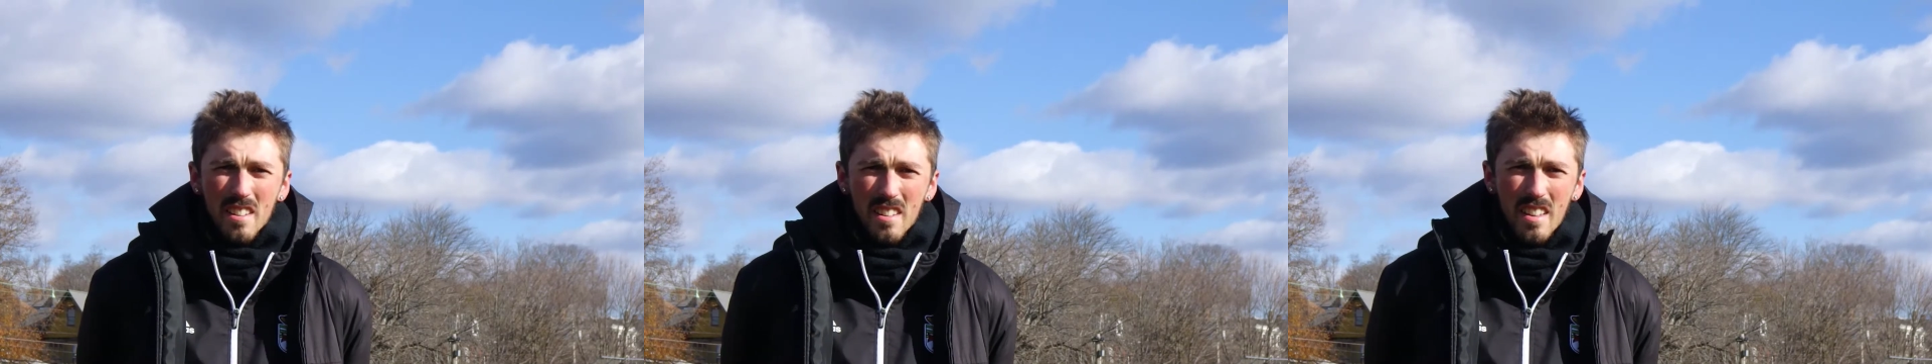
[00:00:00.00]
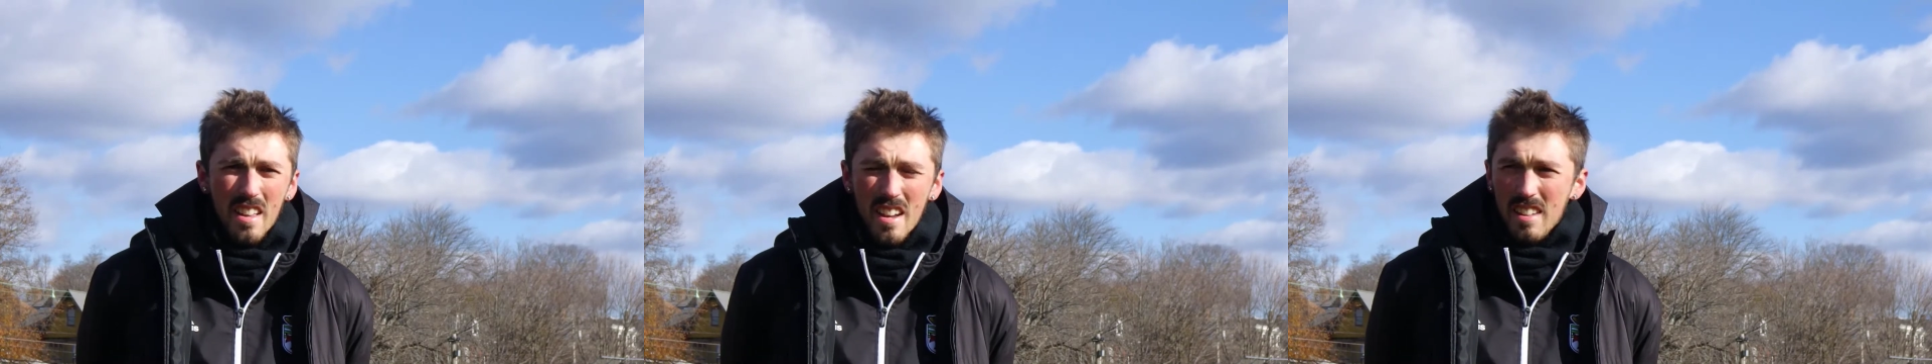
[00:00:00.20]

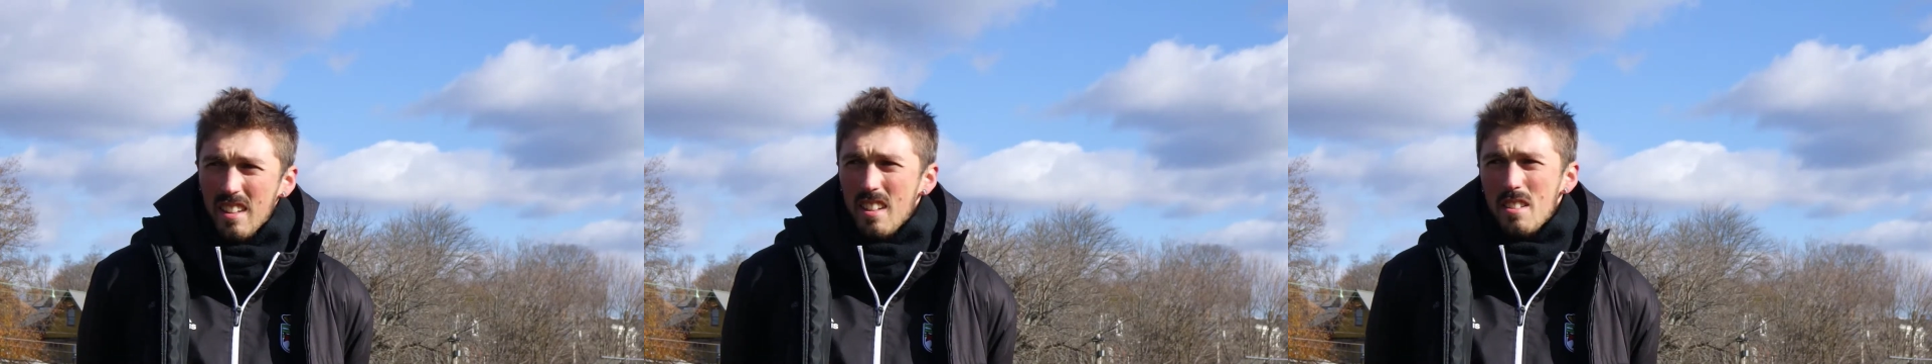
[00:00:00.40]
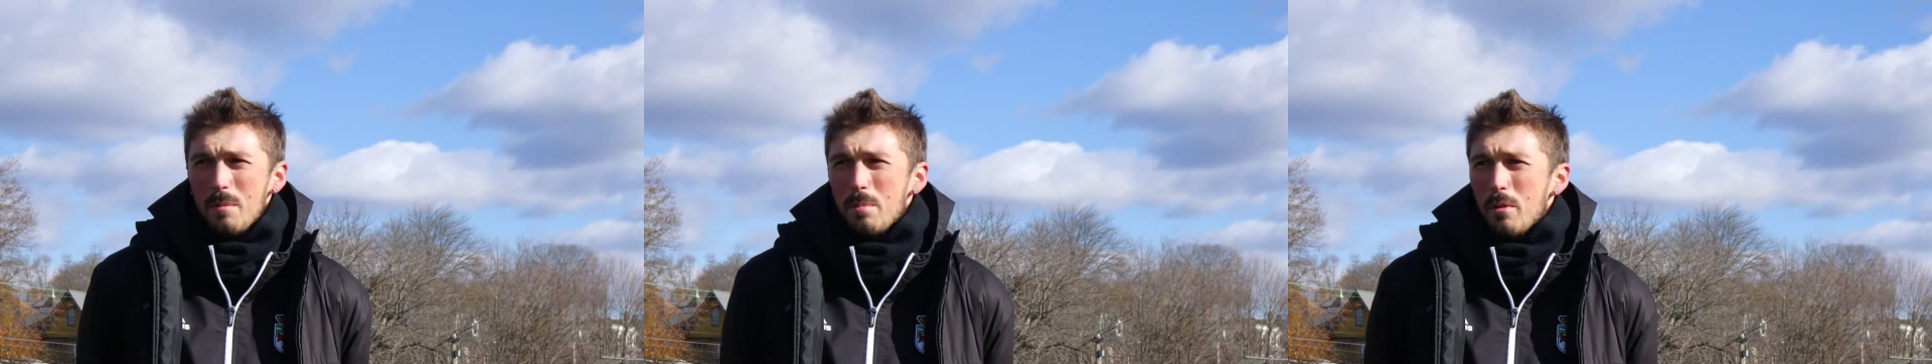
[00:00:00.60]
I
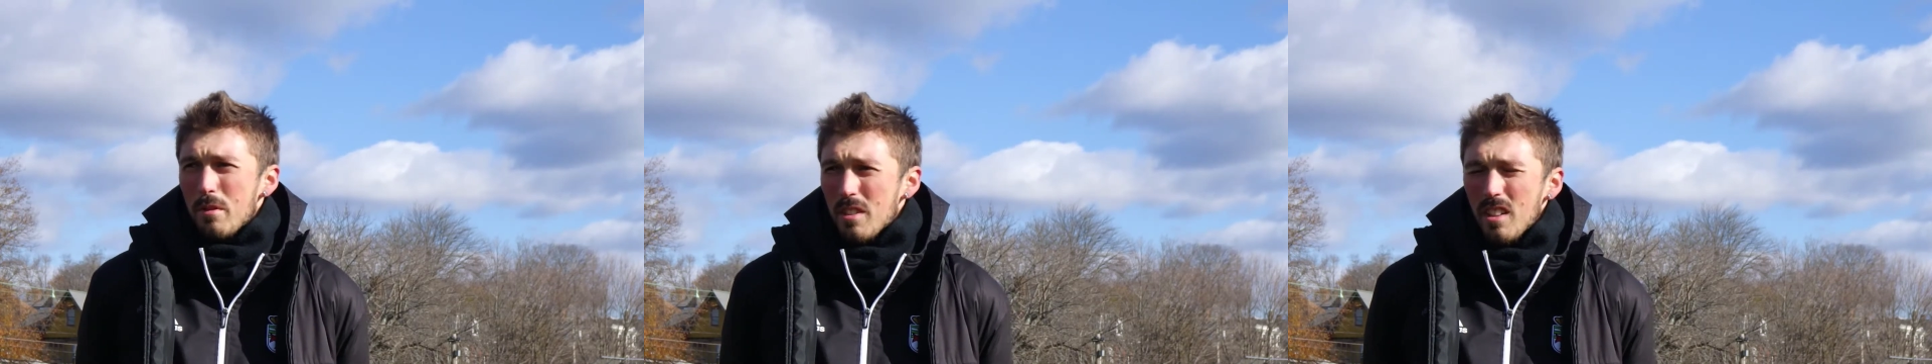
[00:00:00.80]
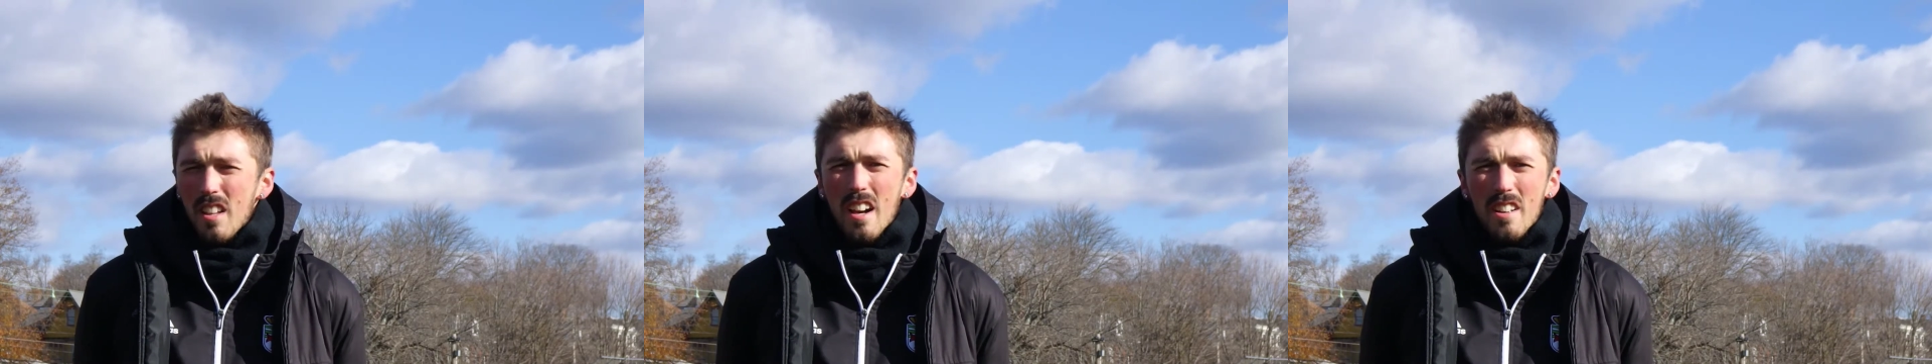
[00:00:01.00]
think he's
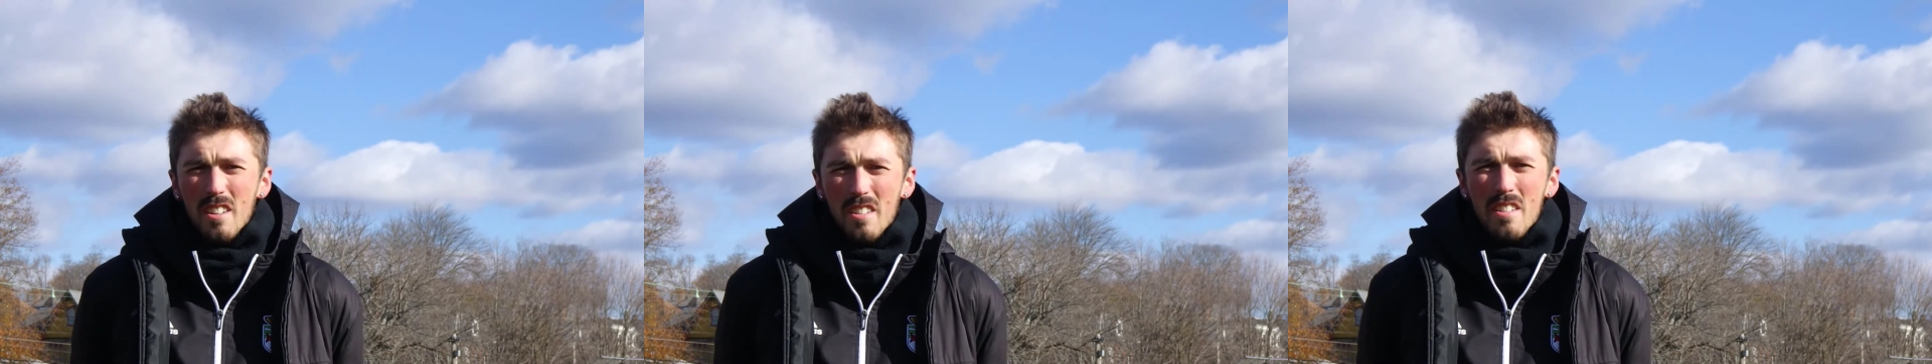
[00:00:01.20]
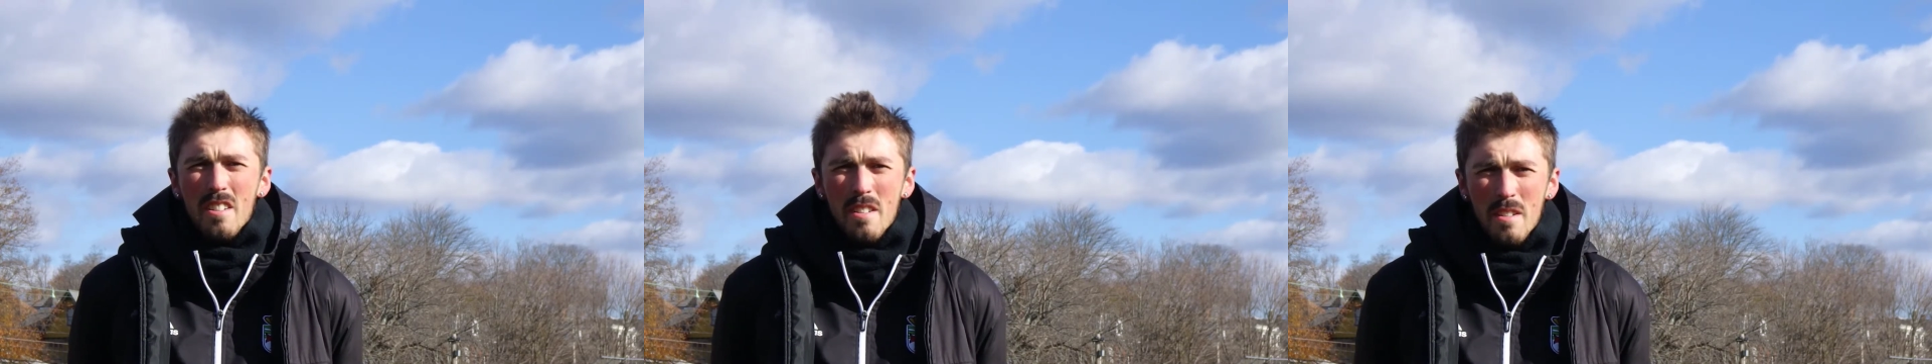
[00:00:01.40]
improved a lot on.